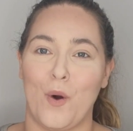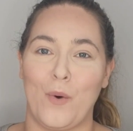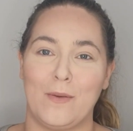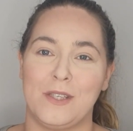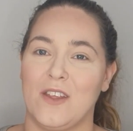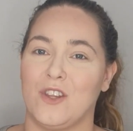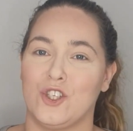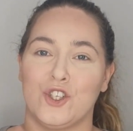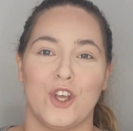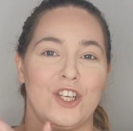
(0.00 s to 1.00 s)
website that's
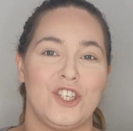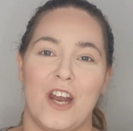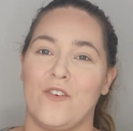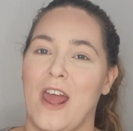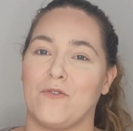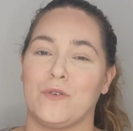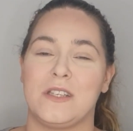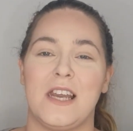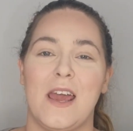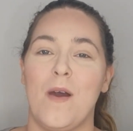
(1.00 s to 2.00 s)
just going to generate
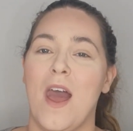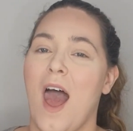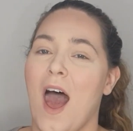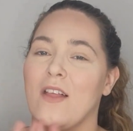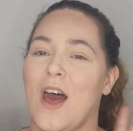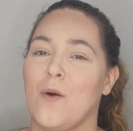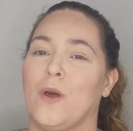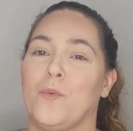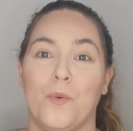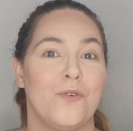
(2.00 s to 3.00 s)
everyone's name, and that
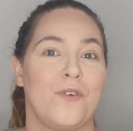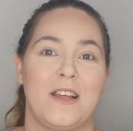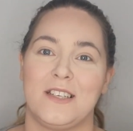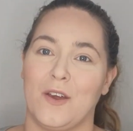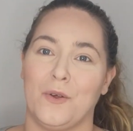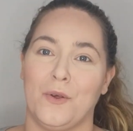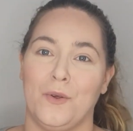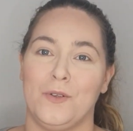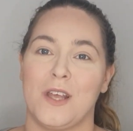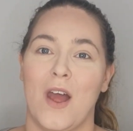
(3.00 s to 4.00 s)
way we will find out
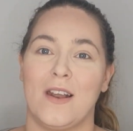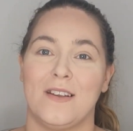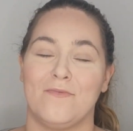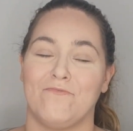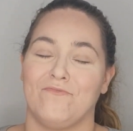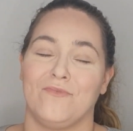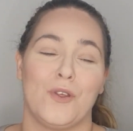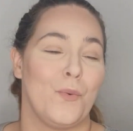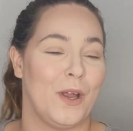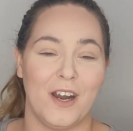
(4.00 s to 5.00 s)
who's
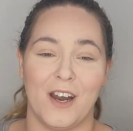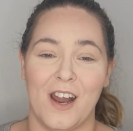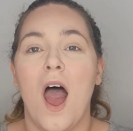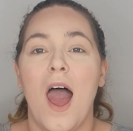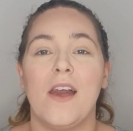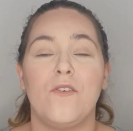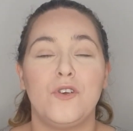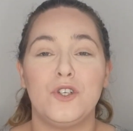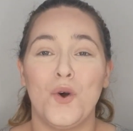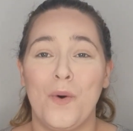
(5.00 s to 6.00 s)
the winner. If
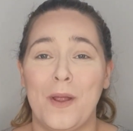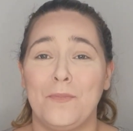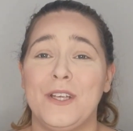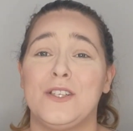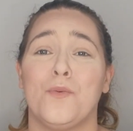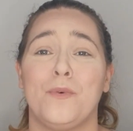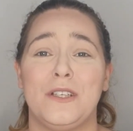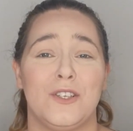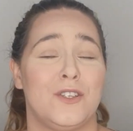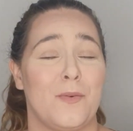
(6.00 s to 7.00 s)
you don't win, please don't be
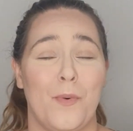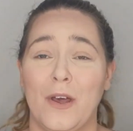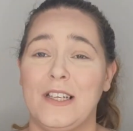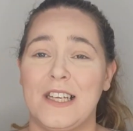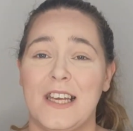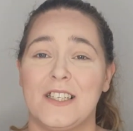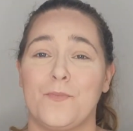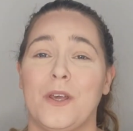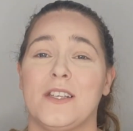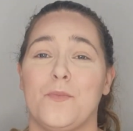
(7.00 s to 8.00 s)
disappointed,
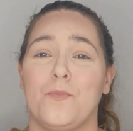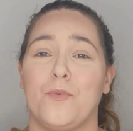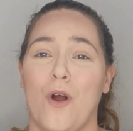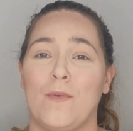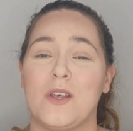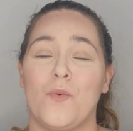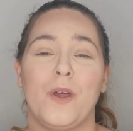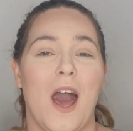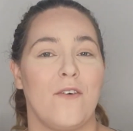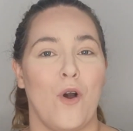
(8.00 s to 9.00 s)
because I promise we
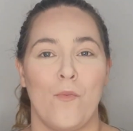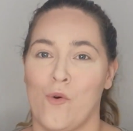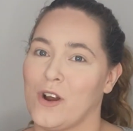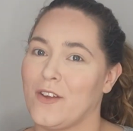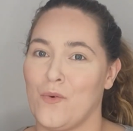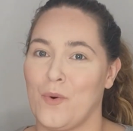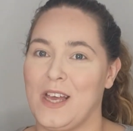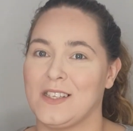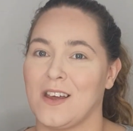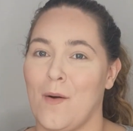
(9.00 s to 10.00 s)
have got more
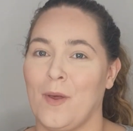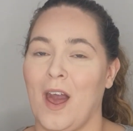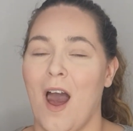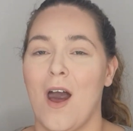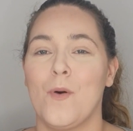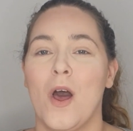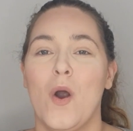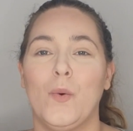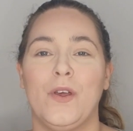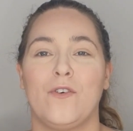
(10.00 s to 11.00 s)
giveaways coming up.
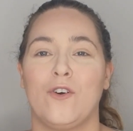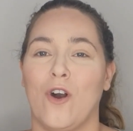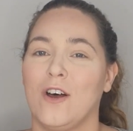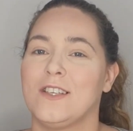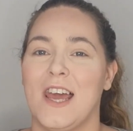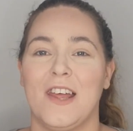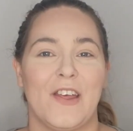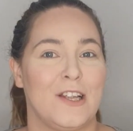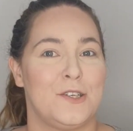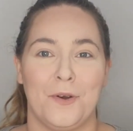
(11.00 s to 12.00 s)
We've got to hit
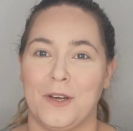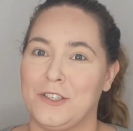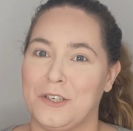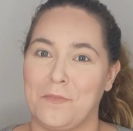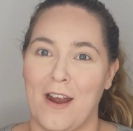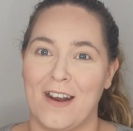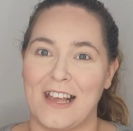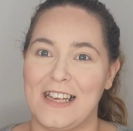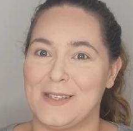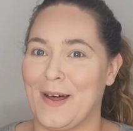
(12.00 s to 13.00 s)
that 200 mark
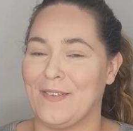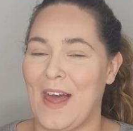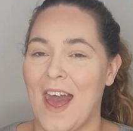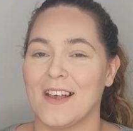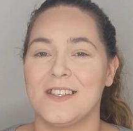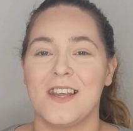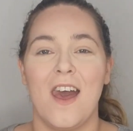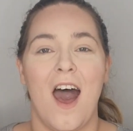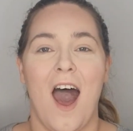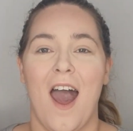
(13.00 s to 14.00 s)
as well next.
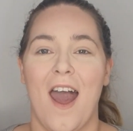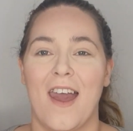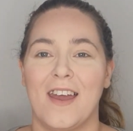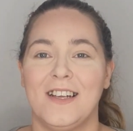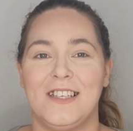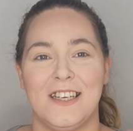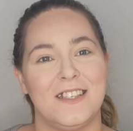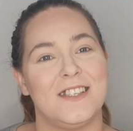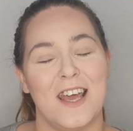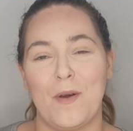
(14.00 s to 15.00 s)
I did
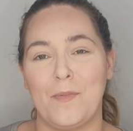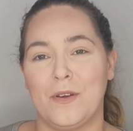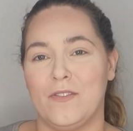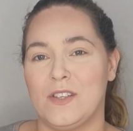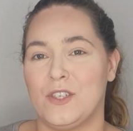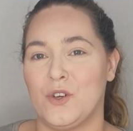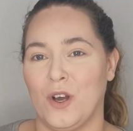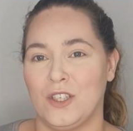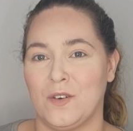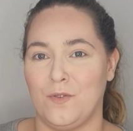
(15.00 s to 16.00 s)
say in my previous video
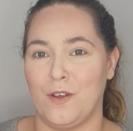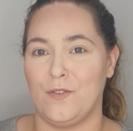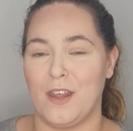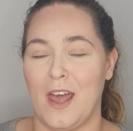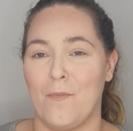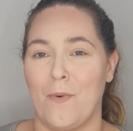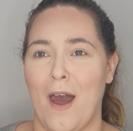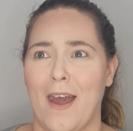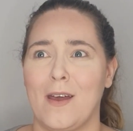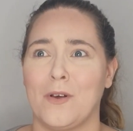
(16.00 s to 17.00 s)
150, but
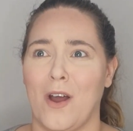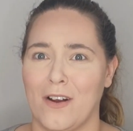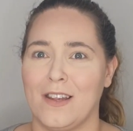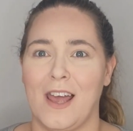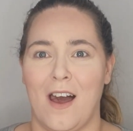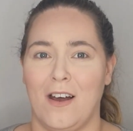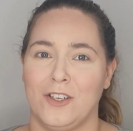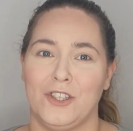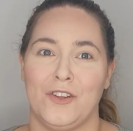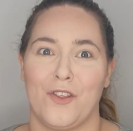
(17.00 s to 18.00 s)
I am currently at
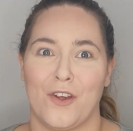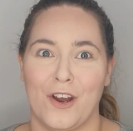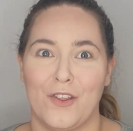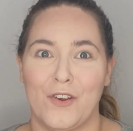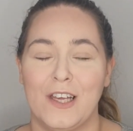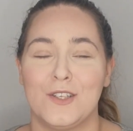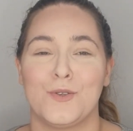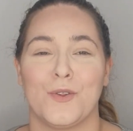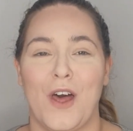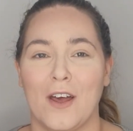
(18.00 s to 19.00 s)
133, so
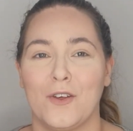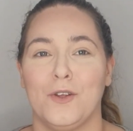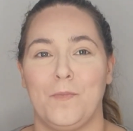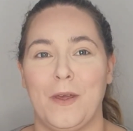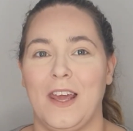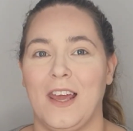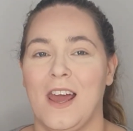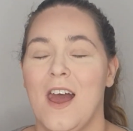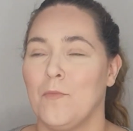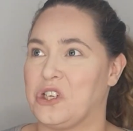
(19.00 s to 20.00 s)
that could be, I'm
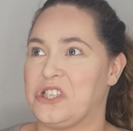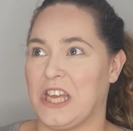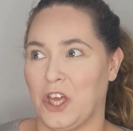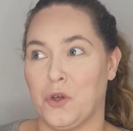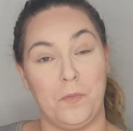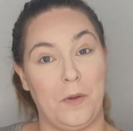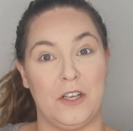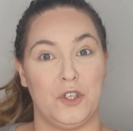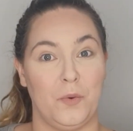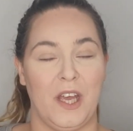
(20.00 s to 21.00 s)
not saying it could be in
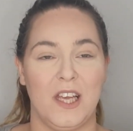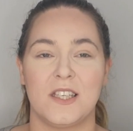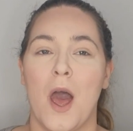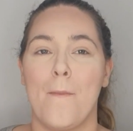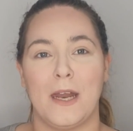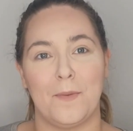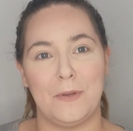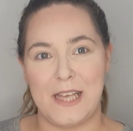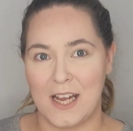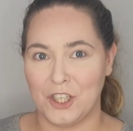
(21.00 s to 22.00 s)
2 weeks, but it
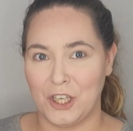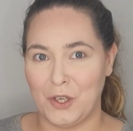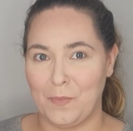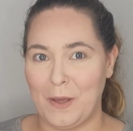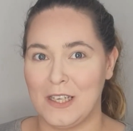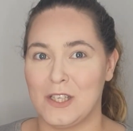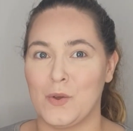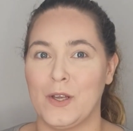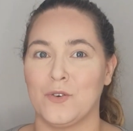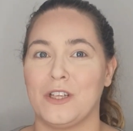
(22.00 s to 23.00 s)
potentially could be, so
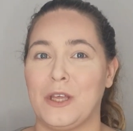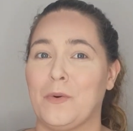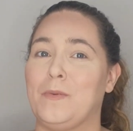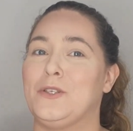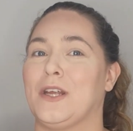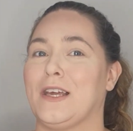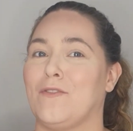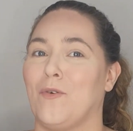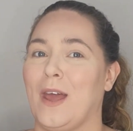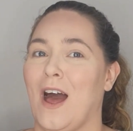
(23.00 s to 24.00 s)
I don't really want to be doing a
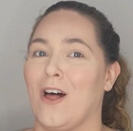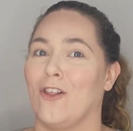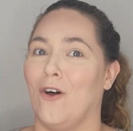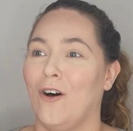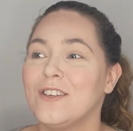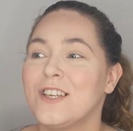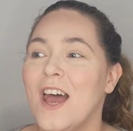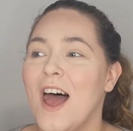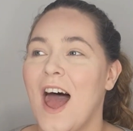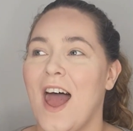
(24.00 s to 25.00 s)
giveaway a lot,
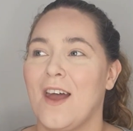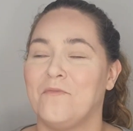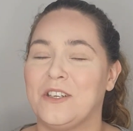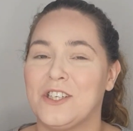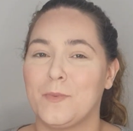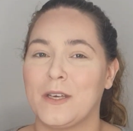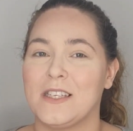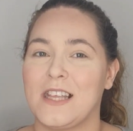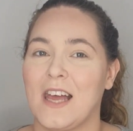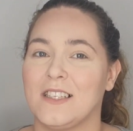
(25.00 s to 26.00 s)
just because
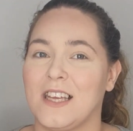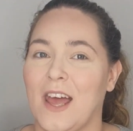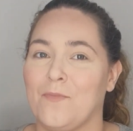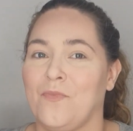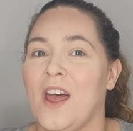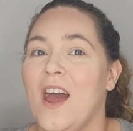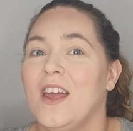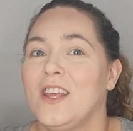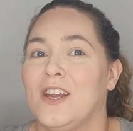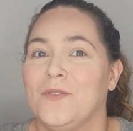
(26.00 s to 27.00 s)
that,
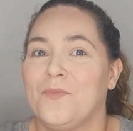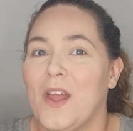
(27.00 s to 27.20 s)
you know,